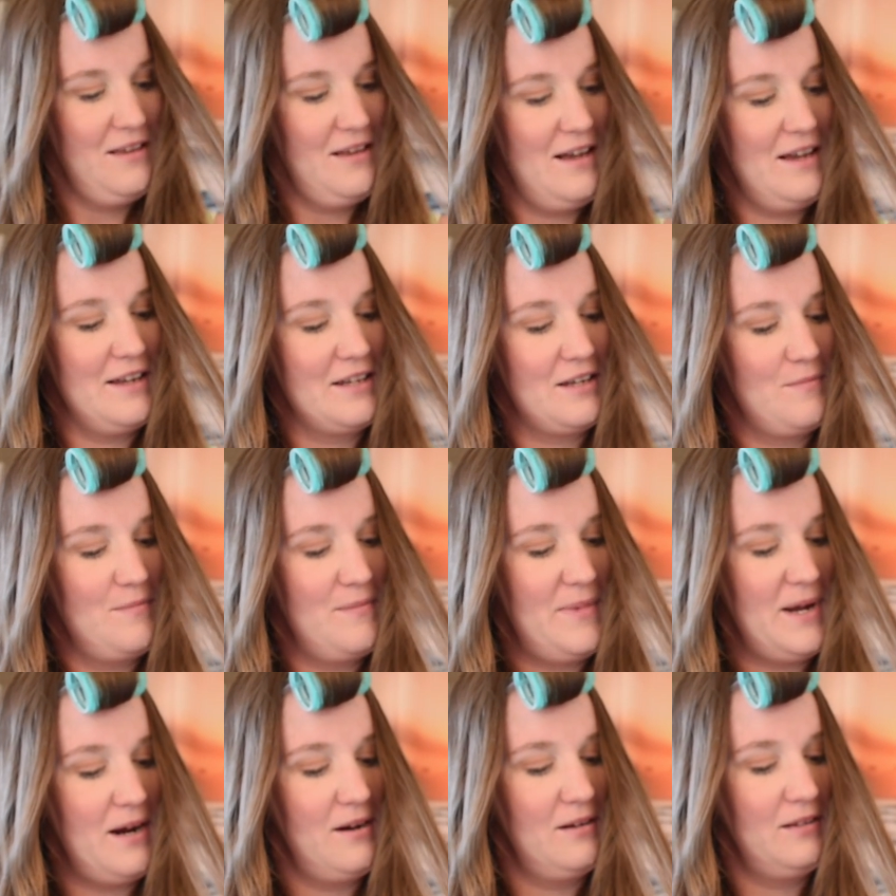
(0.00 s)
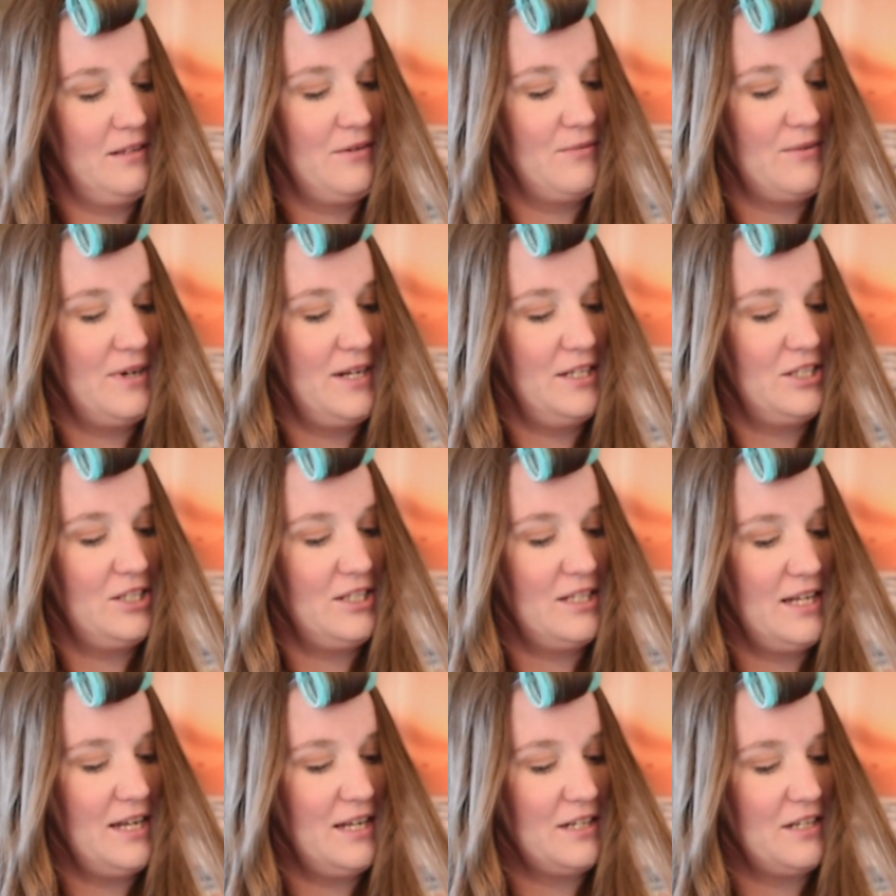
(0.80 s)
I can barely reach
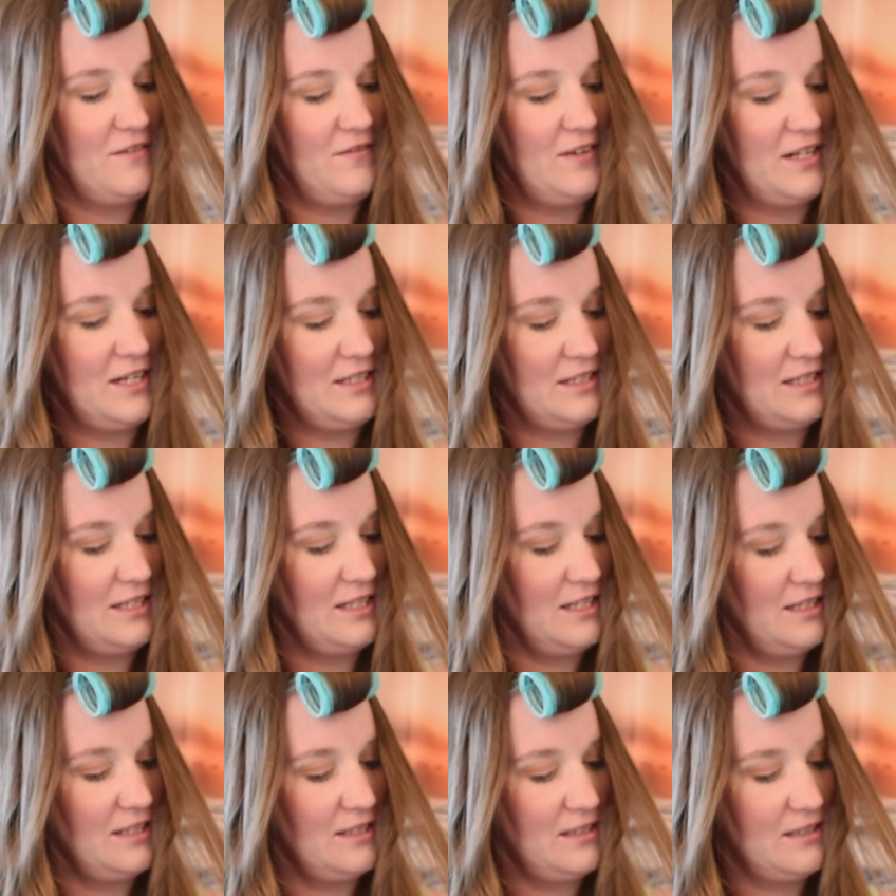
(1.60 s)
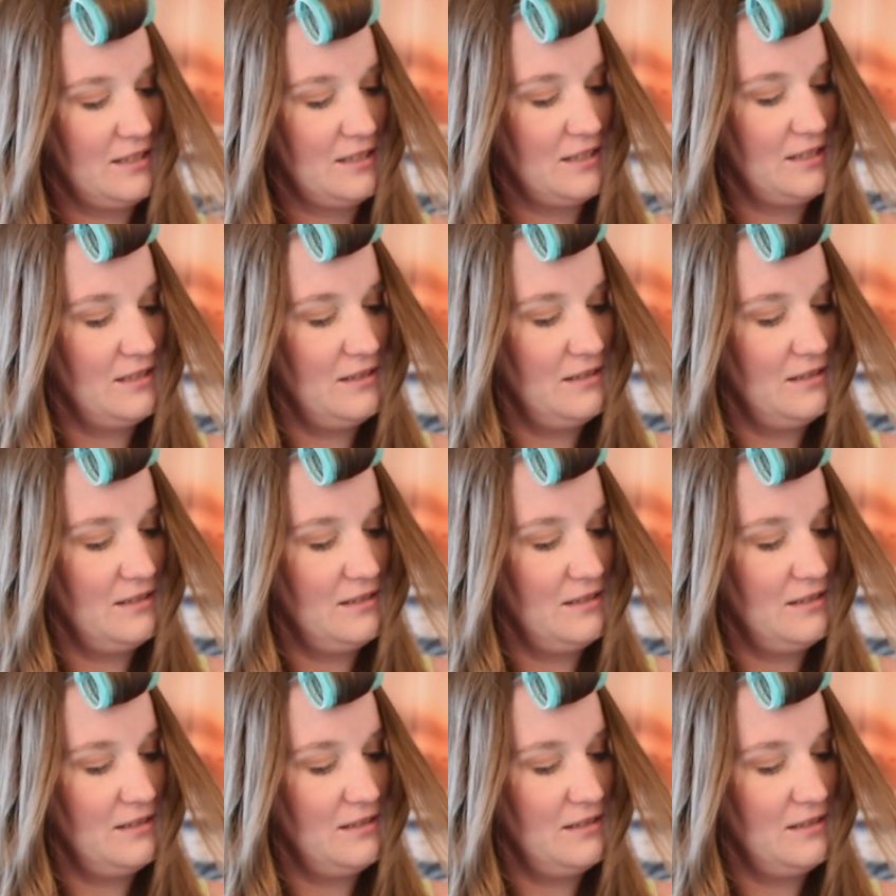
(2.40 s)
the end of it as it is.